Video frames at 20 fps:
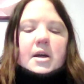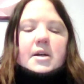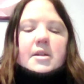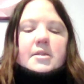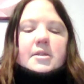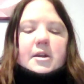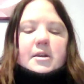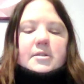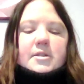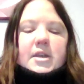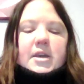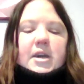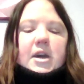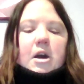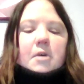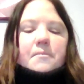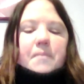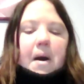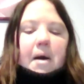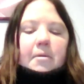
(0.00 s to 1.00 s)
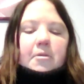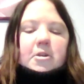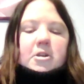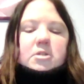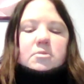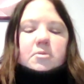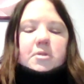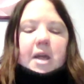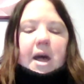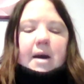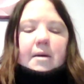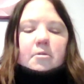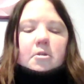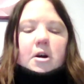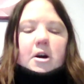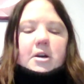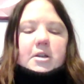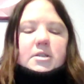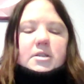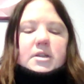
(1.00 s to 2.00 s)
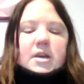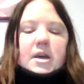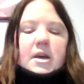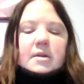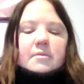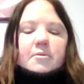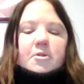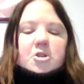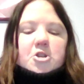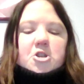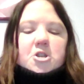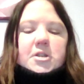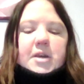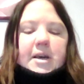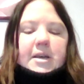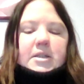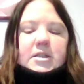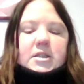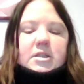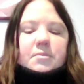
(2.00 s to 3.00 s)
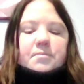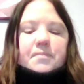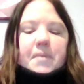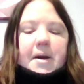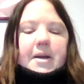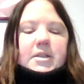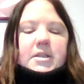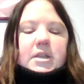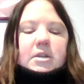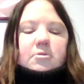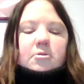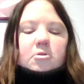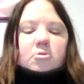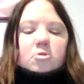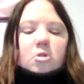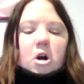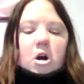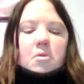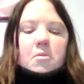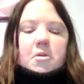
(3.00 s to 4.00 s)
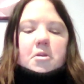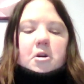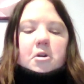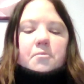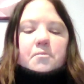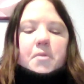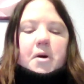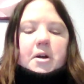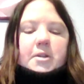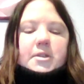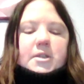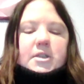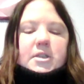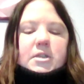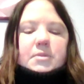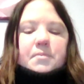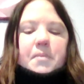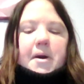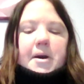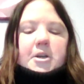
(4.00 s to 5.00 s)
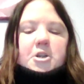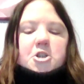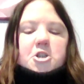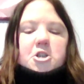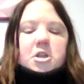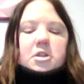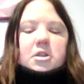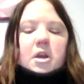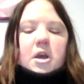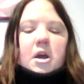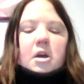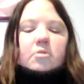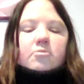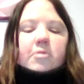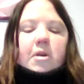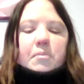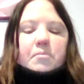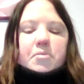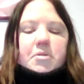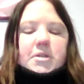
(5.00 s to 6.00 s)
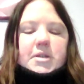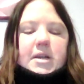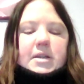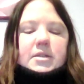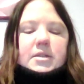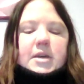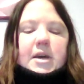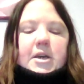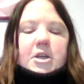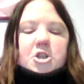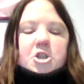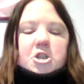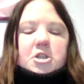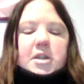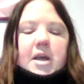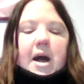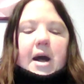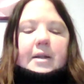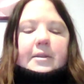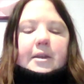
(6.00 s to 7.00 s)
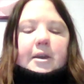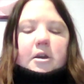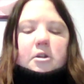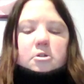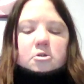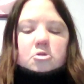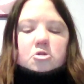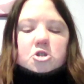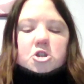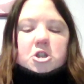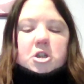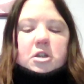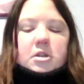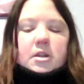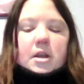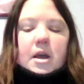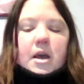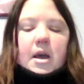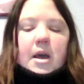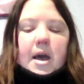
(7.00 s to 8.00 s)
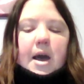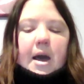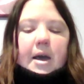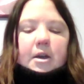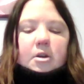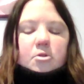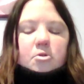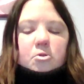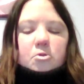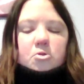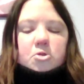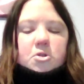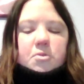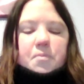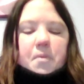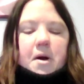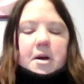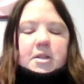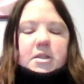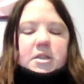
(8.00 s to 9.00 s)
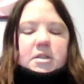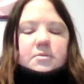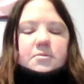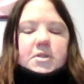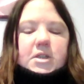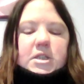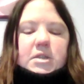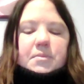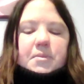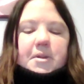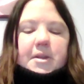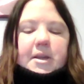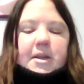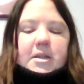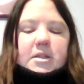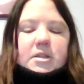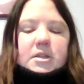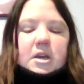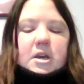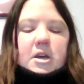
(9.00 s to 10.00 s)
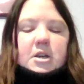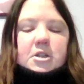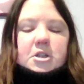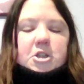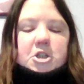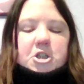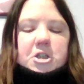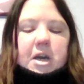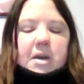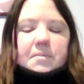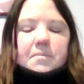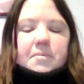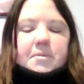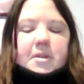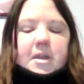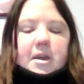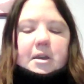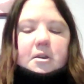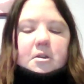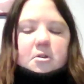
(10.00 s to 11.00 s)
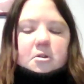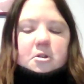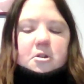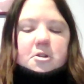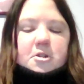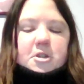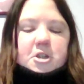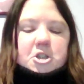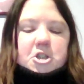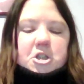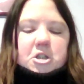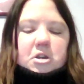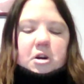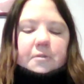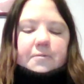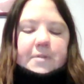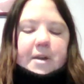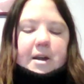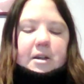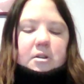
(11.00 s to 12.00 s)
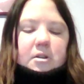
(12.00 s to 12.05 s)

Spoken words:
"Nothing about us without us," which states the basic requirement of participation, representation and inclusion, and calls for persons with disabilities to shape the condition of their